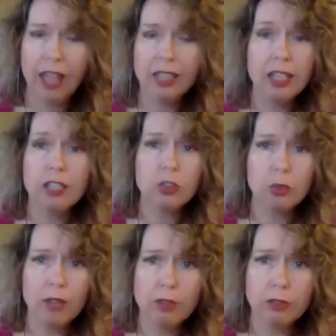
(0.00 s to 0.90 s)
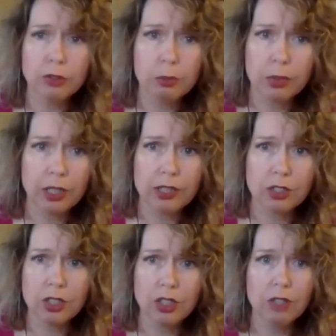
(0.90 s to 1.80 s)
I can't drive over a
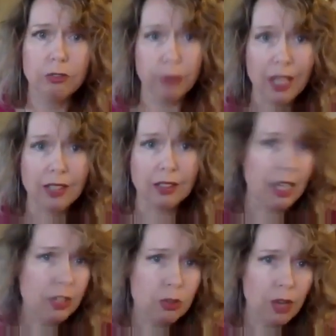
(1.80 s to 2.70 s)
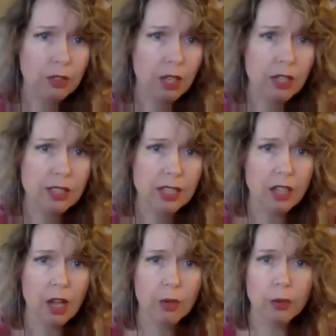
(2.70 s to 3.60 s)
bridge. Fran can't drive
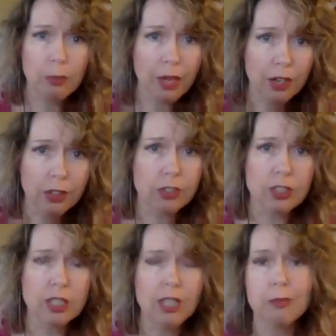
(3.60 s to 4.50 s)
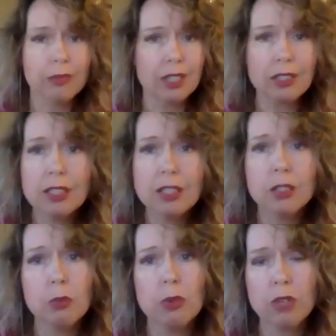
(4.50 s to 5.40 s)
alongside concrete barriers.
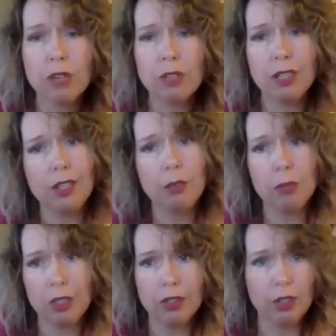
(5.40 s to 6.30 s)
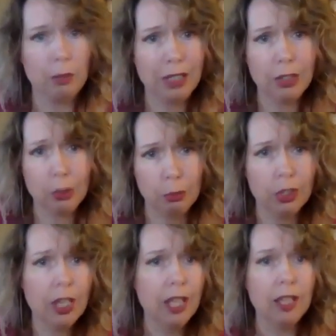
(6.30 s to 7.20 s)
Alyssa won't drive anything bigger than a Mini
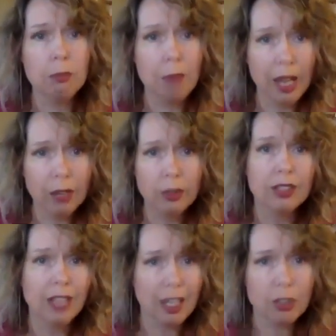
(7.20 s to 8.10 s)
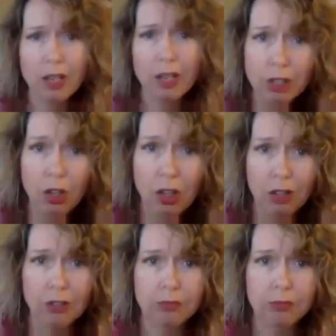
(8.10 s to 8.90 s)
Cooper, and Myra can't drive at all."